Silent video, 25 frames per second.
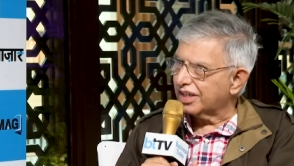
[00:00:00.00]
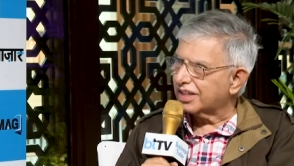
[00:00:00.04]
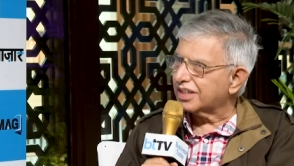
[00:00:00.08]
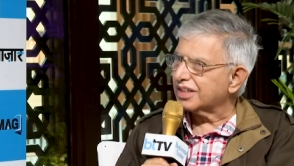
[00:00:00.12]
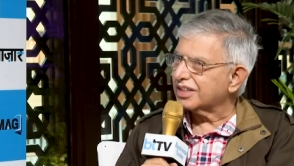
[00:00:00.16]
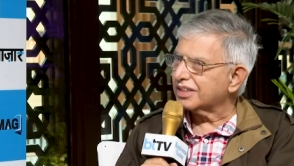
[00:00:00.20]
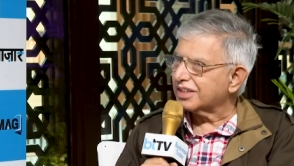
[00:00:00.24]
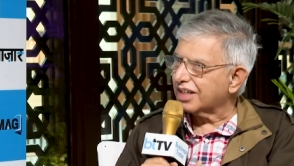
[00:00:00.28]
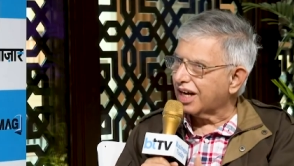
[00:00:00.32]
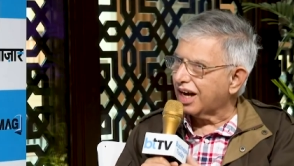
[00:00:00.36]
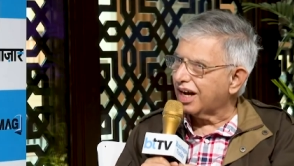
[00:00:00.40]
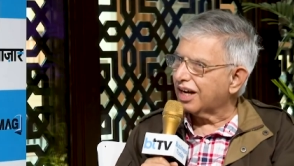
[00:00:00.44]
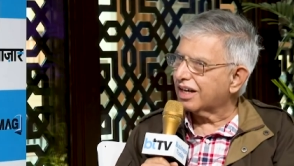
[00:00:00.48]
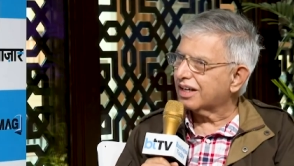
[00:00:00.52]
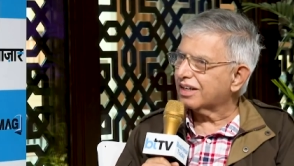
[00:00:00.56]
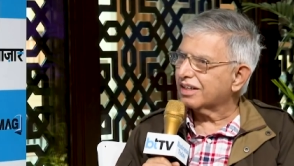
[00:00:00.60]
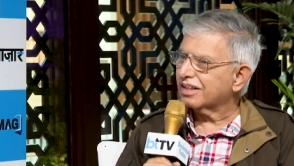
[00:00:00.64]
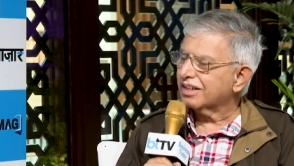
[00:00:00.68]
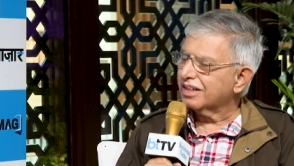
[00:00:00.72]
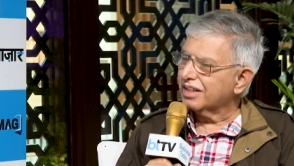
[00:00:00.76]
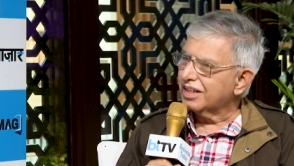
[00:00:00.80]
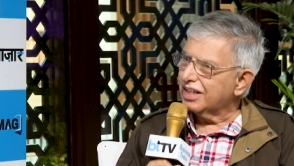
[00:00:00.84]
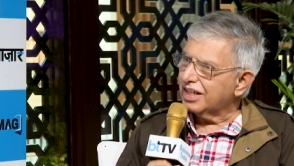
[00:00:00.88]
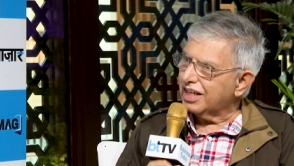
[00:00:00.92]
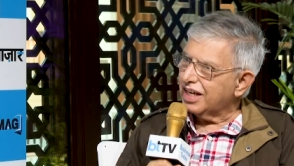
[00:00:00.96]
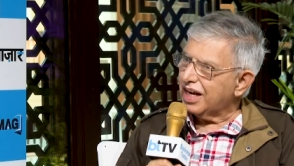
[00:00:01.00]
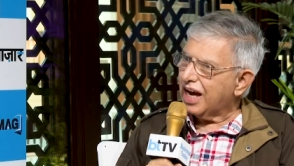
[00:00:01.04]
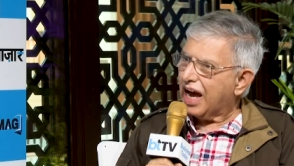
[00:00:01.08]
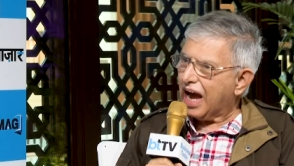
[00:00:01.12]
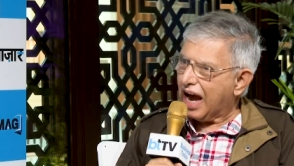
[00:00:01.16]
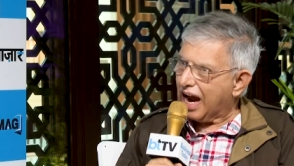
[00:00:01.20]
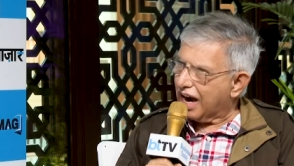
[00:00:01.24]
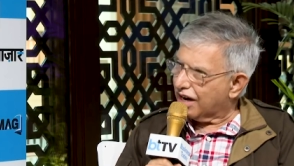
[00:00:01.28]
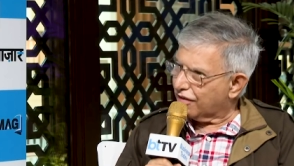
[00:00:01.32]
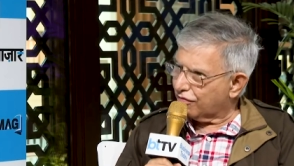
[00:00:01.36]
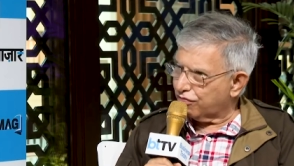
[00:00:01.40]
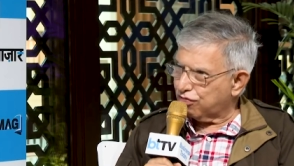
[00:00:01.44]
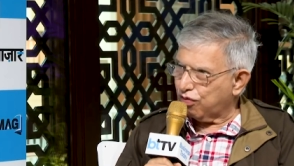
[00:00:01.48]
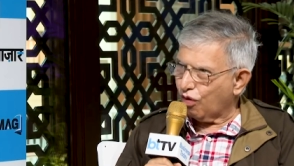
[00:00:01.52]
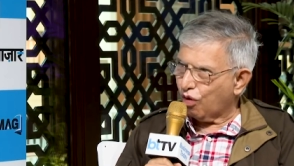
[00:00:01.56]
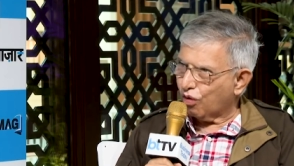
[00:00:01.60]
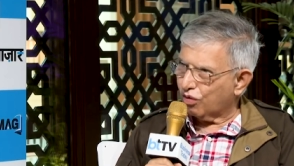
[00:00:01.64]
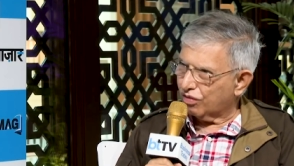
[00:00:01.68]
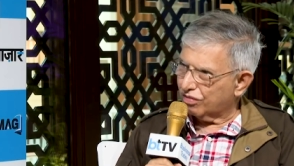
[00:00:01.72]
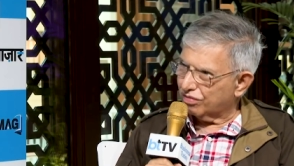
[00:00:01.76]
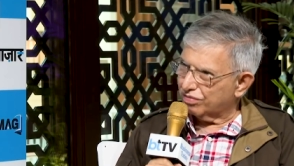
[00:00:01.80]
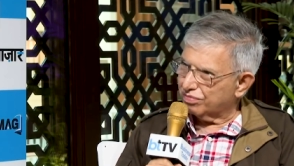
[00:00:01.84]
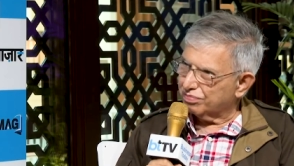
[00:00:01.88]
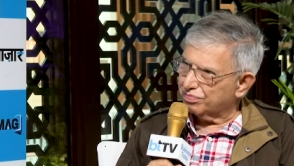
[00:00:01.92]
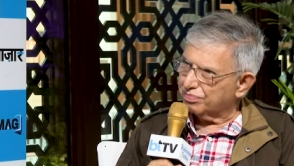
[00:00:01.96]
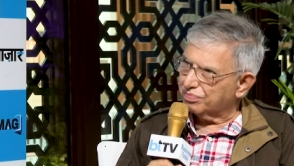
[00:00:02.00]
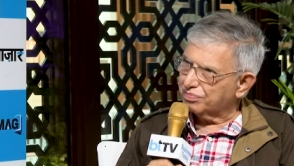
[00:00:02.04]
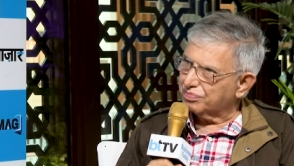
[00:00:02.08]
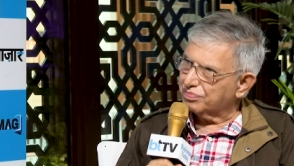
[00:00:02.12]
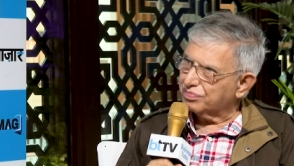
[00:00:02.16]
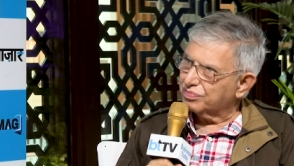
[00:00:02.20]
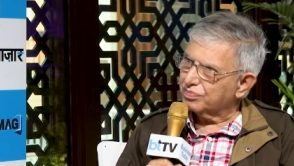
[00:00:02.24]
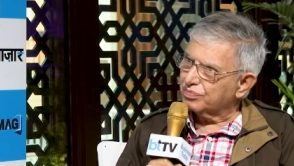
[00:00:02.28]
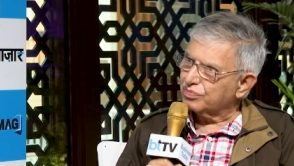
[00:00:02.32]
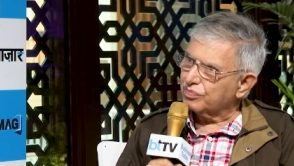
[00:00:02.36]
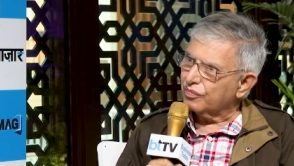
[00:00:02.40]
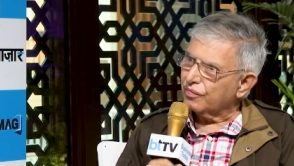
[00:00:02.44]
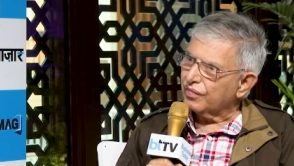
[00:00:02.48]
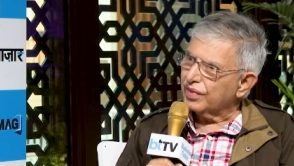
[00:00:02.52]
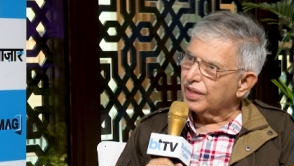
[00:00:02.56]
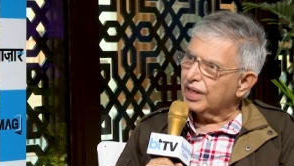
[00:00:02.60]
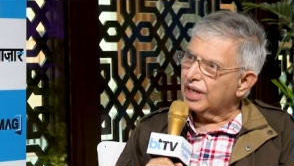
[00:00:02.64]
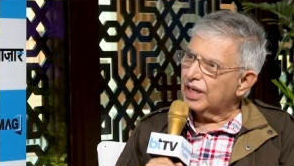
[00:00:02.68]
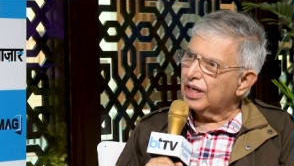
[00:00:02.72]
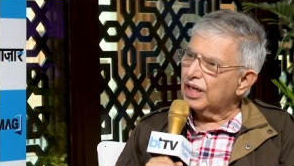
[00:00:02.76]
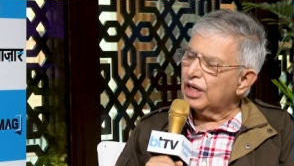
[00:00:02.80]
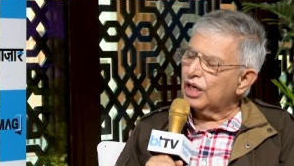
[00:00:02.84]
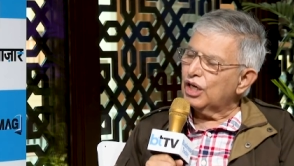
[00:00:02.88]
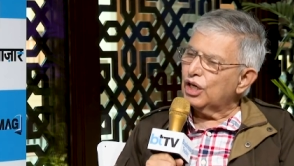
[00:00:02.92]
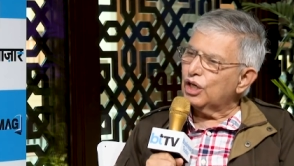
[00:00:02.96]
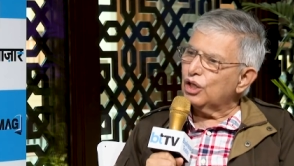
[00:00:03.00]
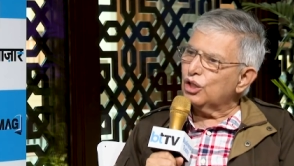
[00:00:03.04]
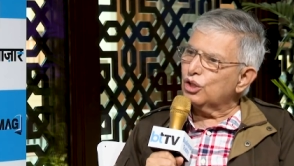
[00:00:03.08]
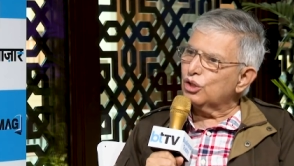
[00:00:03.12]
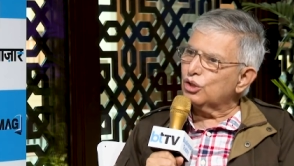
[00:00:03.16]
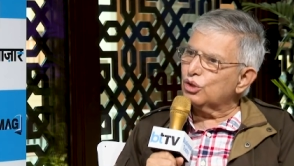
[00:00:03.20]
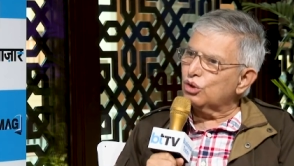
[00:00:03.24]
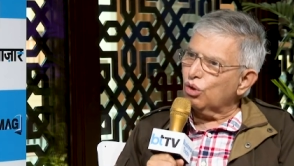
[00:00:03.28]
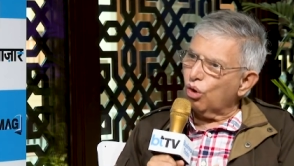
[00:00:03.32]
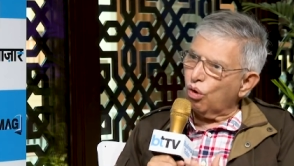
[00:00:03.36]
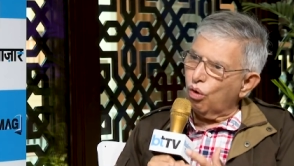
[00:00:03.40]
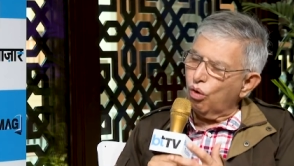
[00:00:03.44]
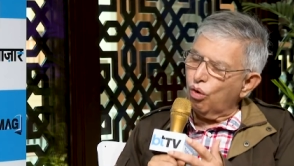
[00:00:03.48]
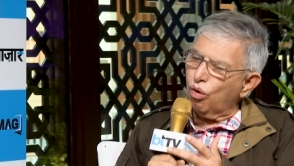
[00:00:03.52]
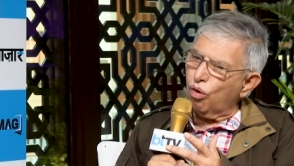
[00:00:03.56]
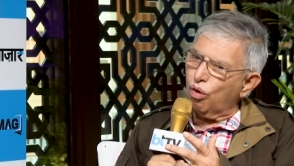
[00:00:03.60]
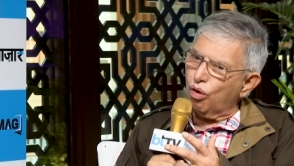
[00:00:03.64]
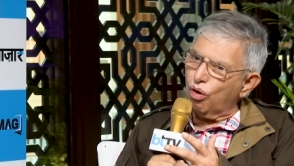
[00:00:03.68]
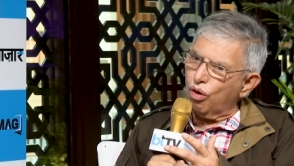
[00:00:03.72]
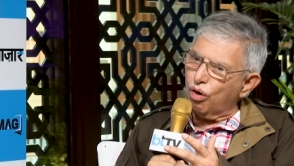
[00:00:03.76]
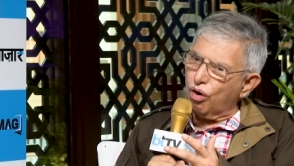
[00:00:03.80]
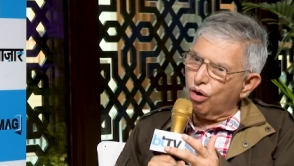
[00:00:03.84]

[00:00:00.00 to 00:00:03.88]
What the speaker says: it is our handphone. So,